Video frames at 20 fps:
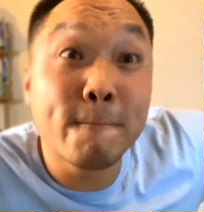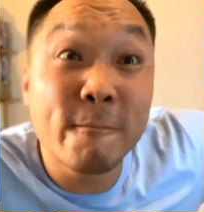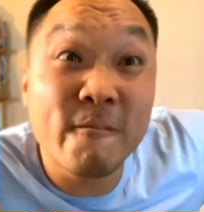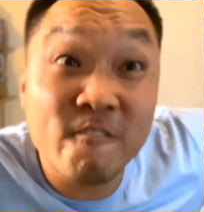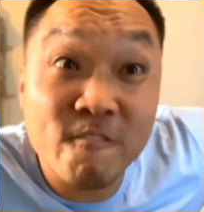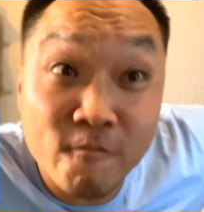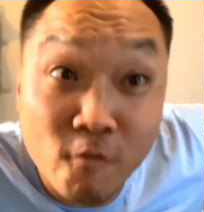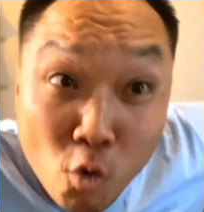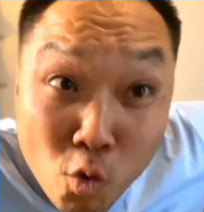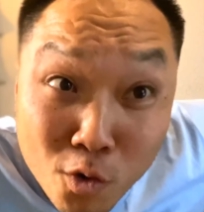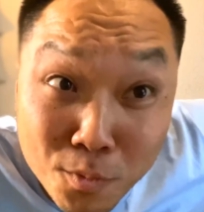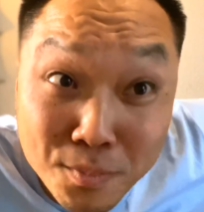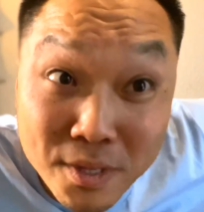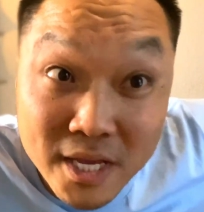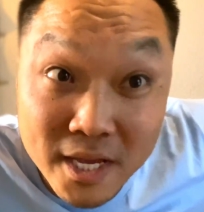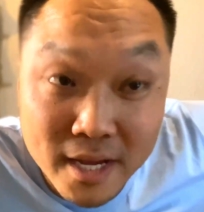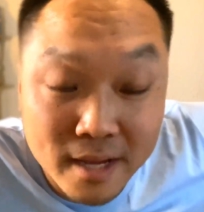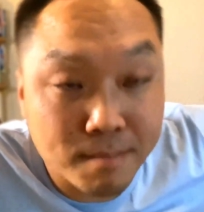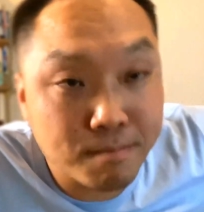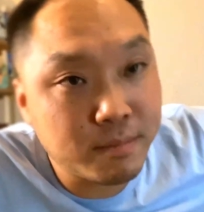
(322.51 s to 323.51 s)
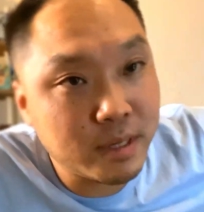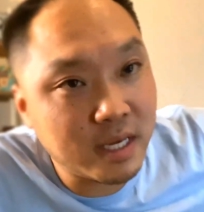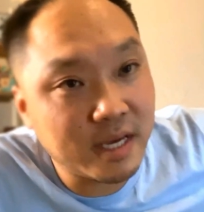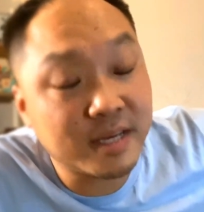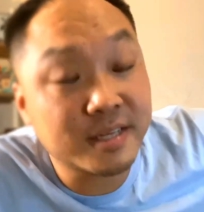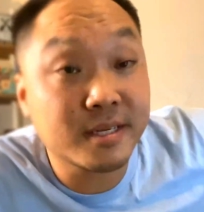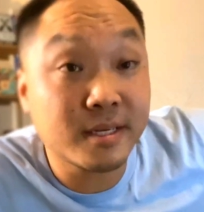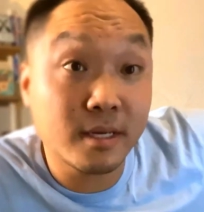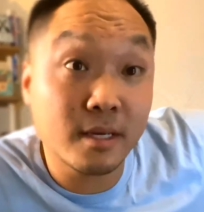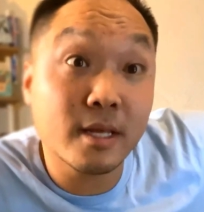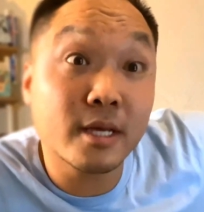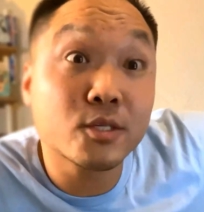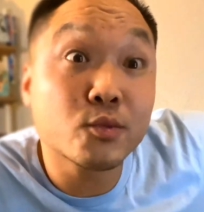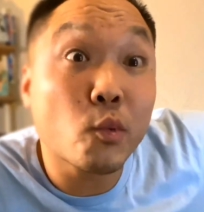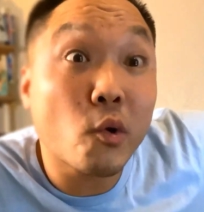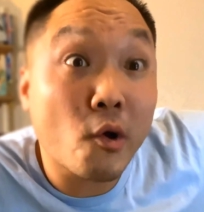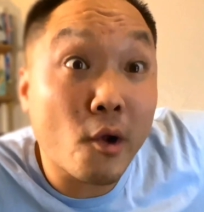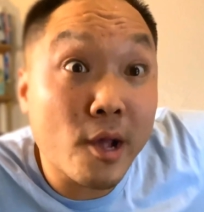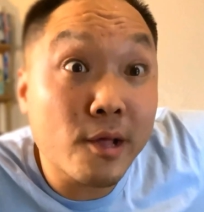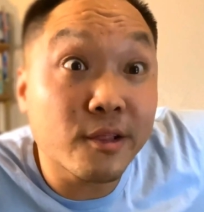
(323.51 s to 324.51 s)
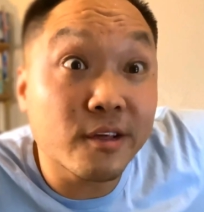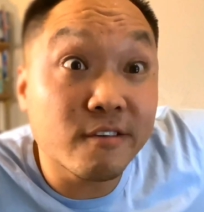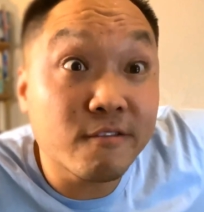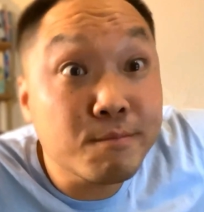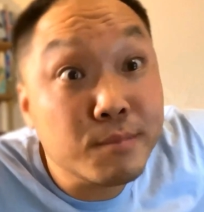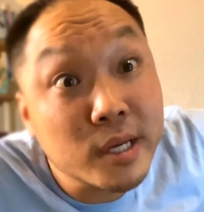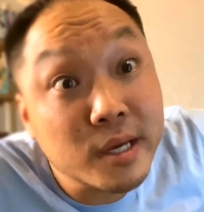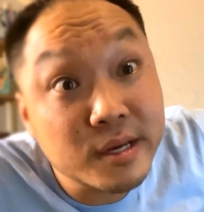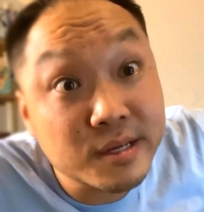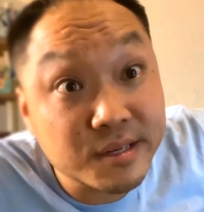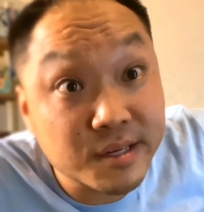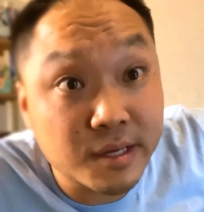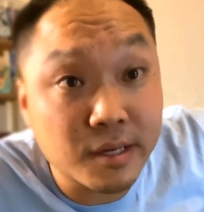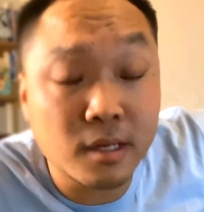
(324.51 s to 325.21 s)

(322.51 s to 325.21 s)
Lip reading: 4 p.m. PST, that's where I live, PST.